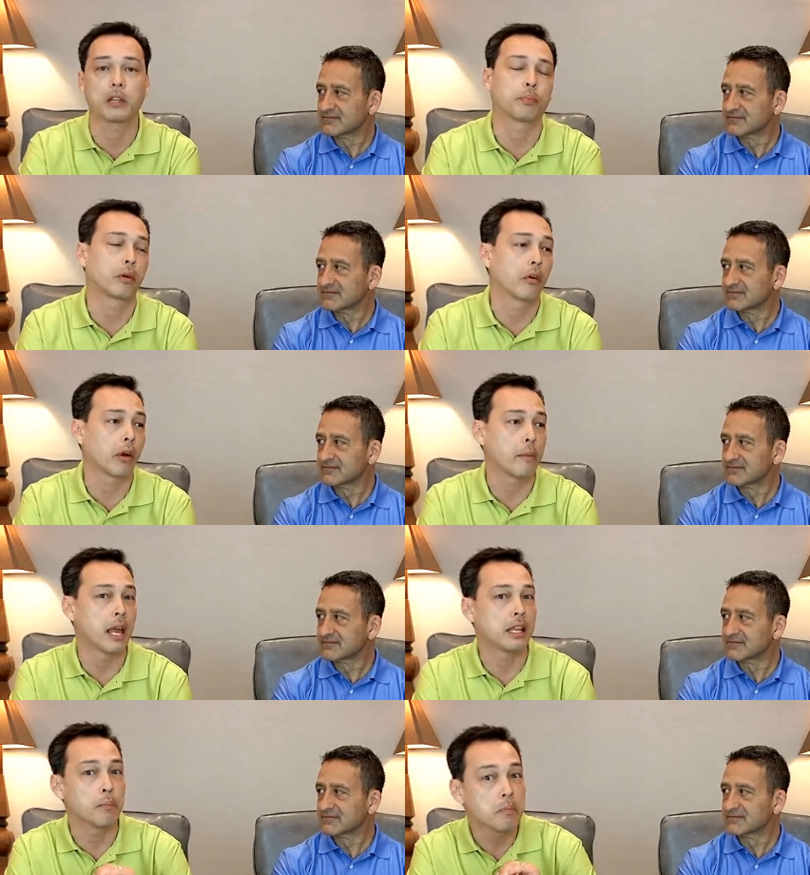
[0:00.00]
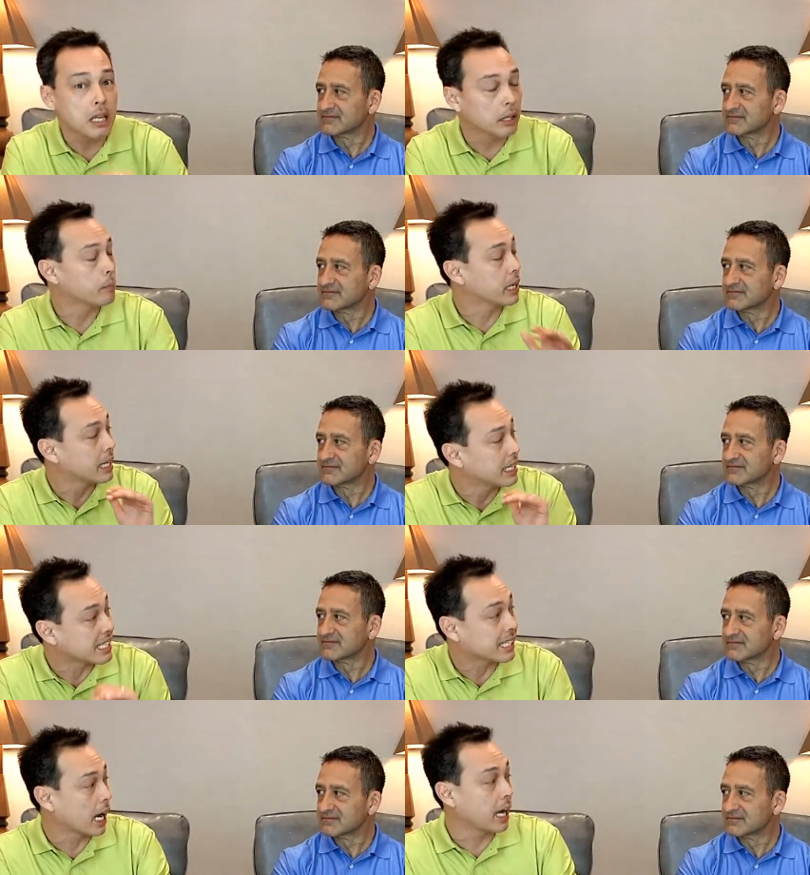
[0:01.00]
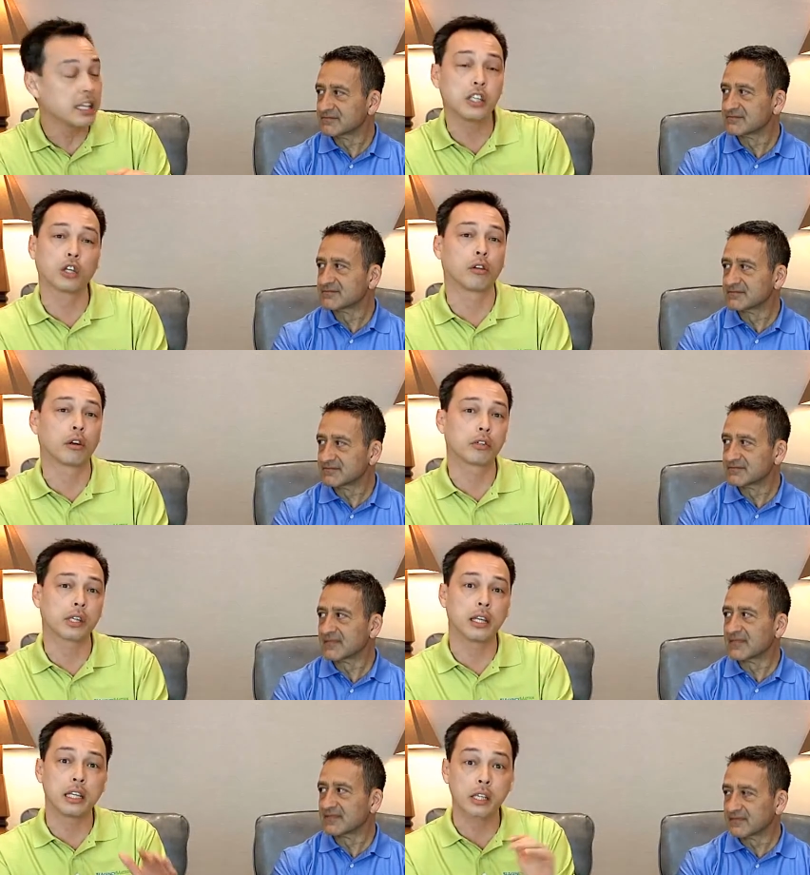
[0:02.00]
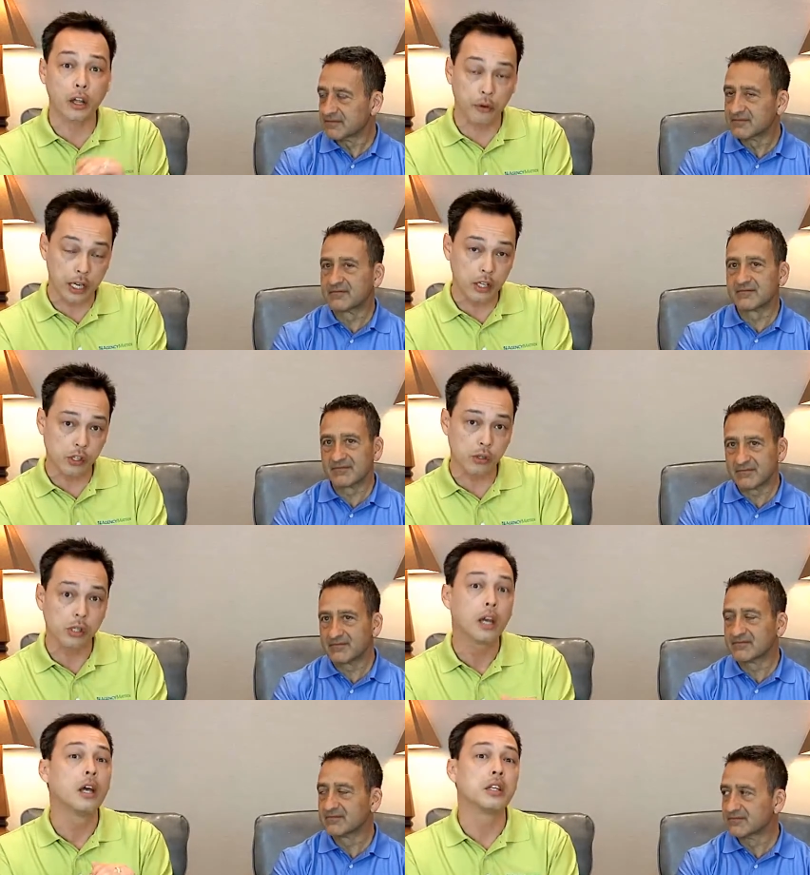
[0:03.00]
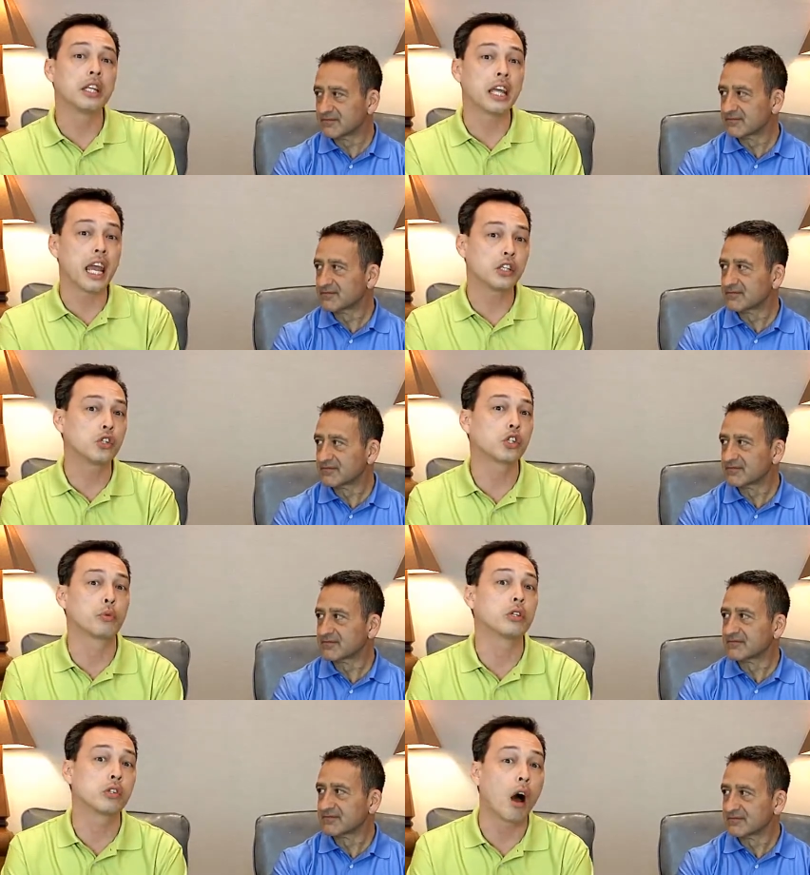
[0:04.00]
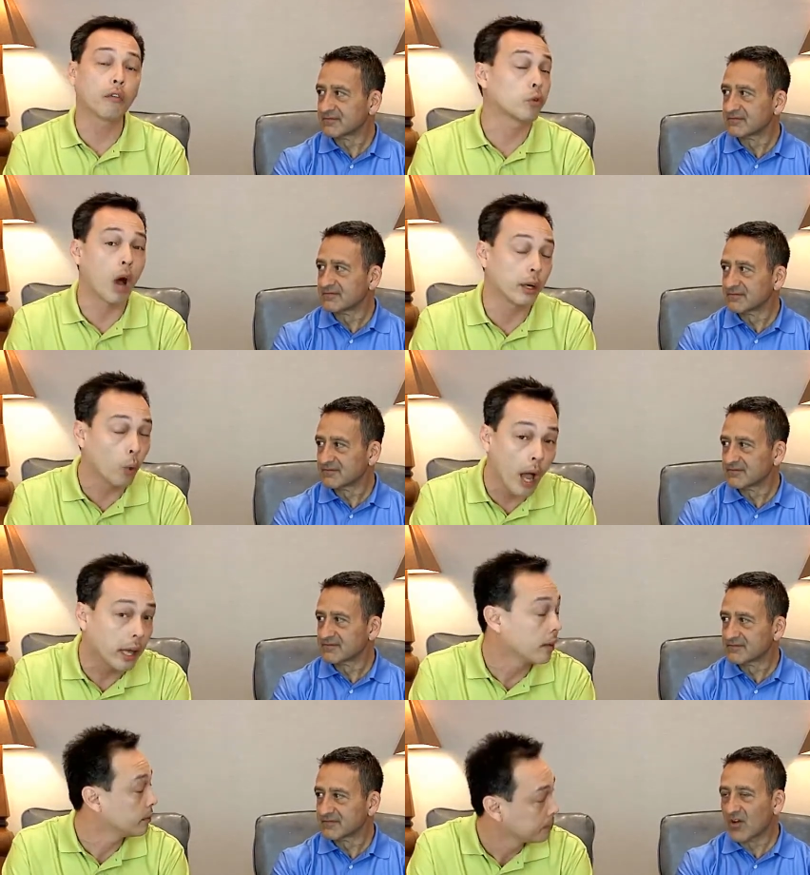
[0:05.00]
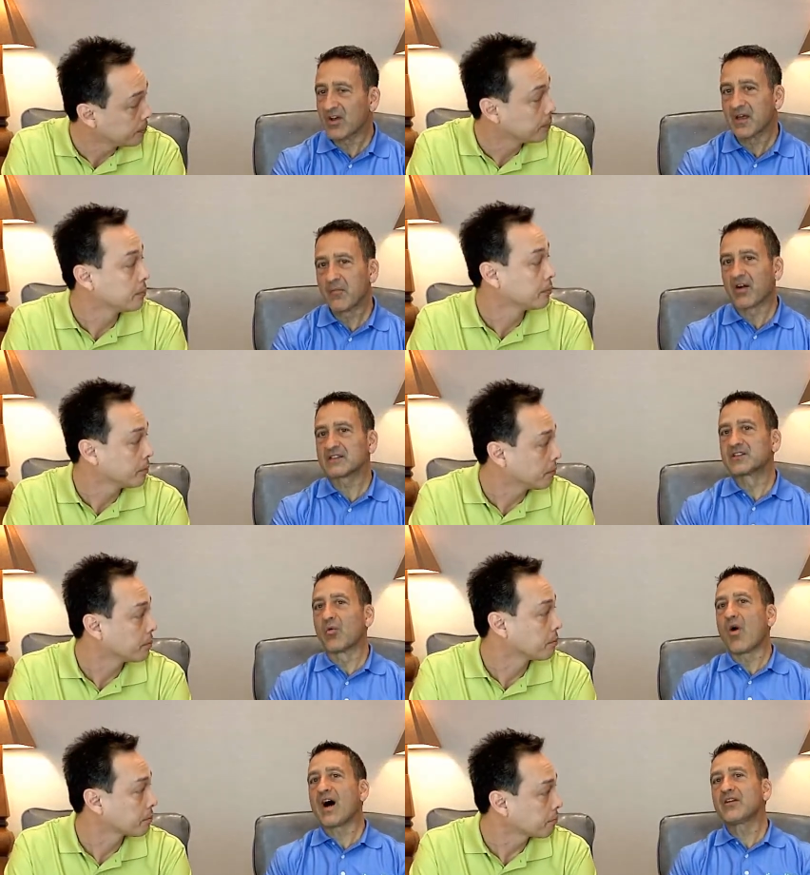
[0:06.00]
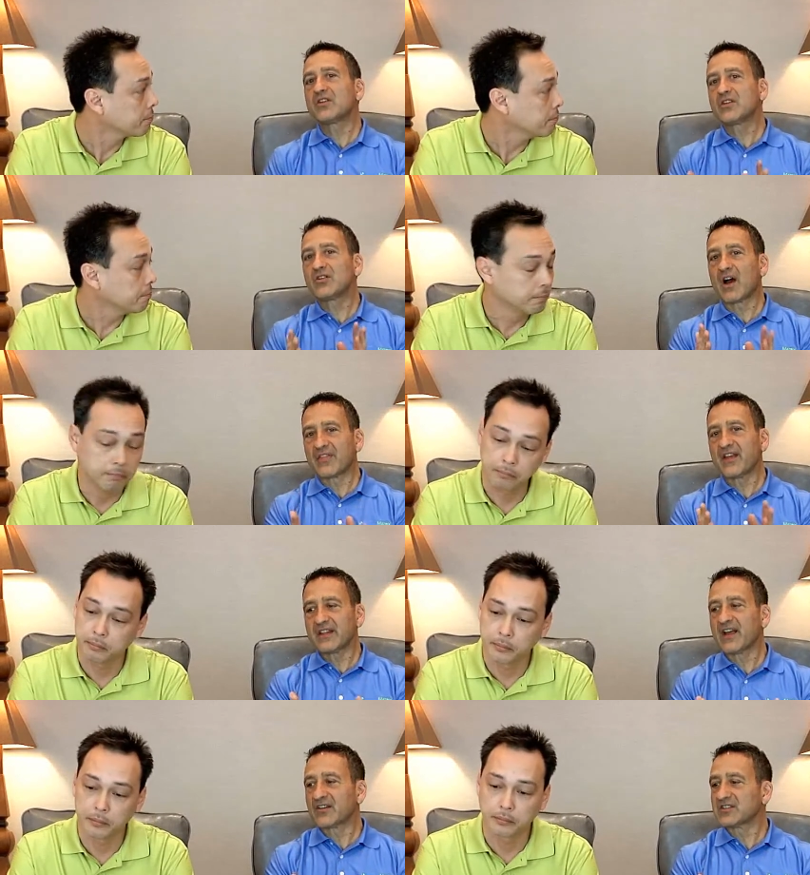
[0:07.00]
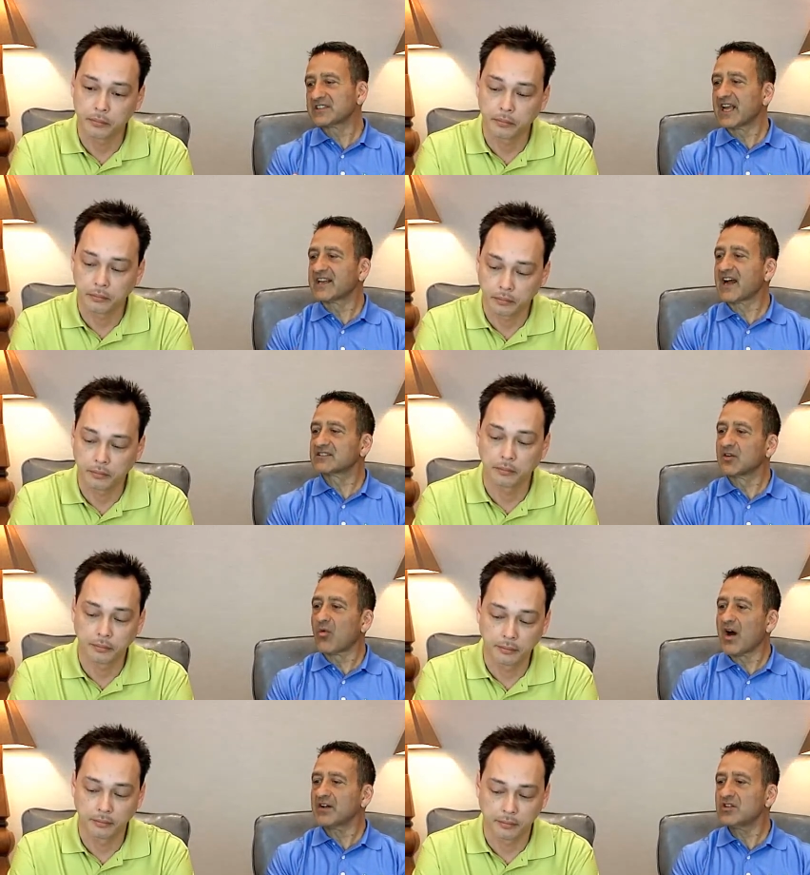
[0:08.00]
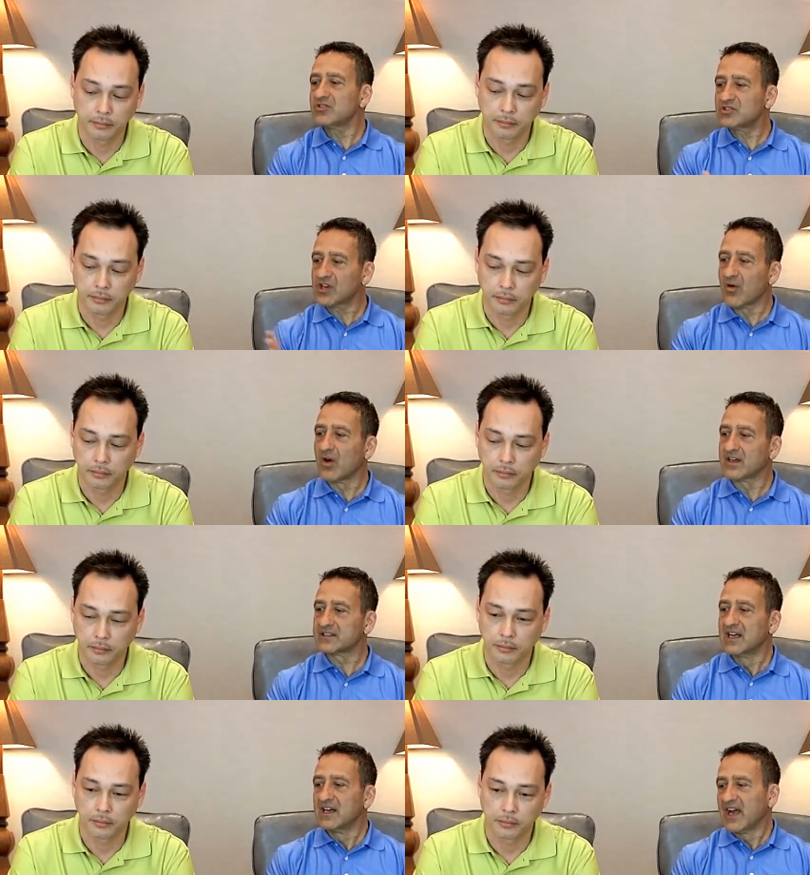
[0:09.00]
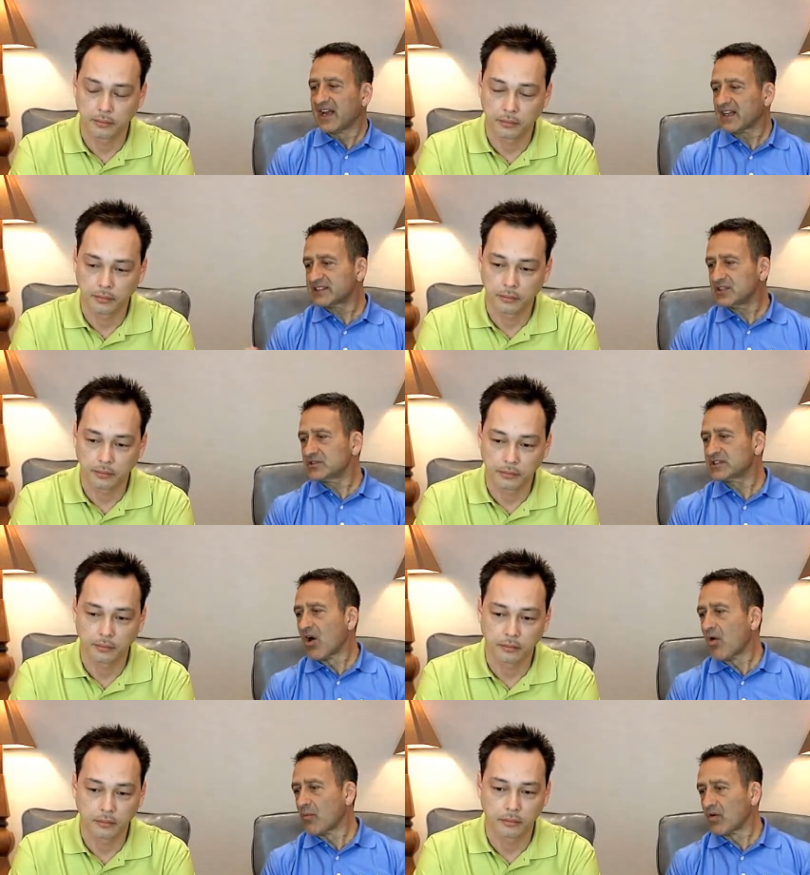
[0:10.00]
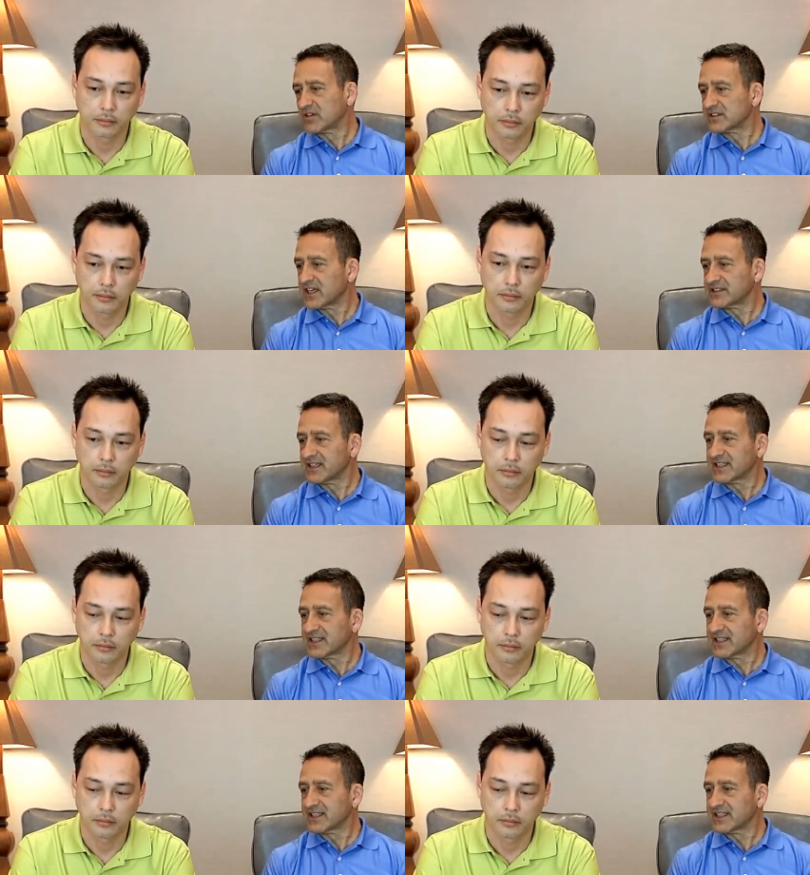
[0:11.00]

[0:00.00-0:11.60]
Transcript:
Speaker 1: the program and immediately begin to assign these alerts and these other issues to the agents to resolve right away.
Speaker 2: Okay, Mark, so why don't you, I think they understand now, so why don't you show us, and let's use the homeowners as an